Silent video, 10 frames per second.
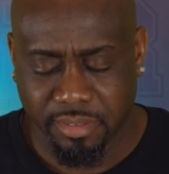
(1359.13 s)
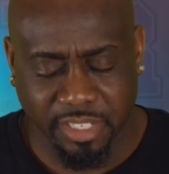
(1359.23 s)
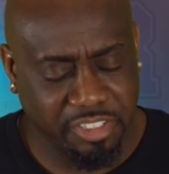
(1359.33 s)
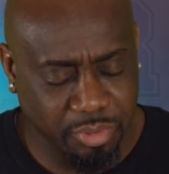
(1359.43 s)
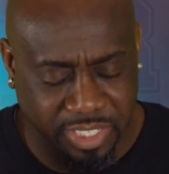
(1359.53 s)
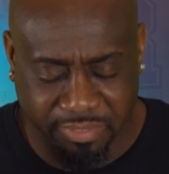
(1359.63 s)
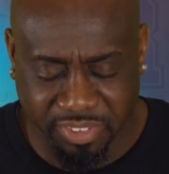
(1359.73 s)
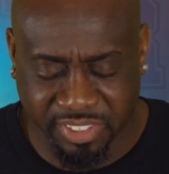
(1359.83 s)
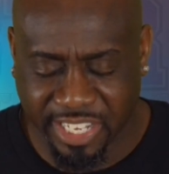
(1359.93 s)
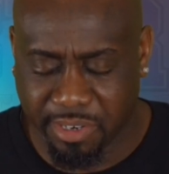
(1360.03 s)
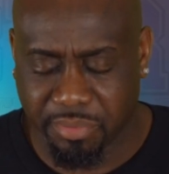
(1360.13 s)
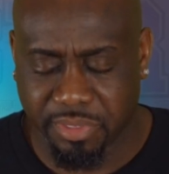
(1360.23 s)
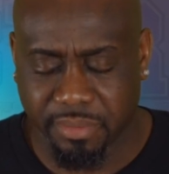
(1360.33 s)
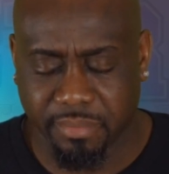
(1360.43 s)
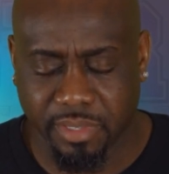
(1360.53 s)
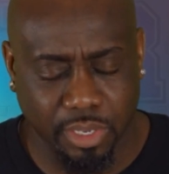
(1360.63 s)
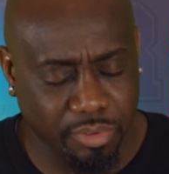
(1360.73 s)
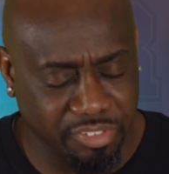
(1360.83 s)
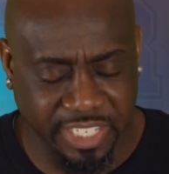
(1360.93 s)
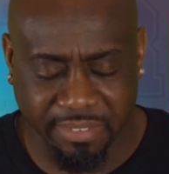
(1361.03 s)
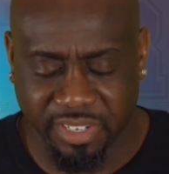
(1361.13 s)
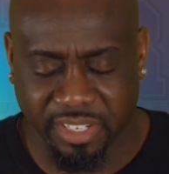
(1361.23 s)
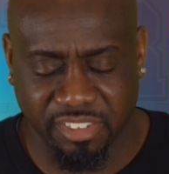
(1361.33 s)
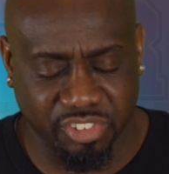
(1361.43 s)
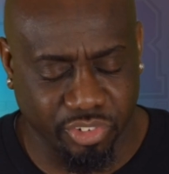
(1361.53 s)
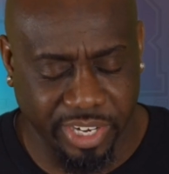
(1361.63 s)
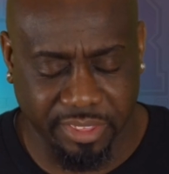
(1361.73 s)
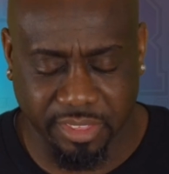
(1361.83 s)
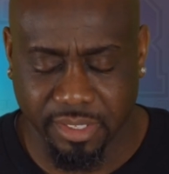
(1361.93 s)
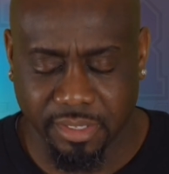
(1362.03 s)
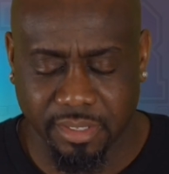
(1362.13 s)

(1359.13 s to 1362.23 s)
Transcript: that you would give us health, longevity, strength.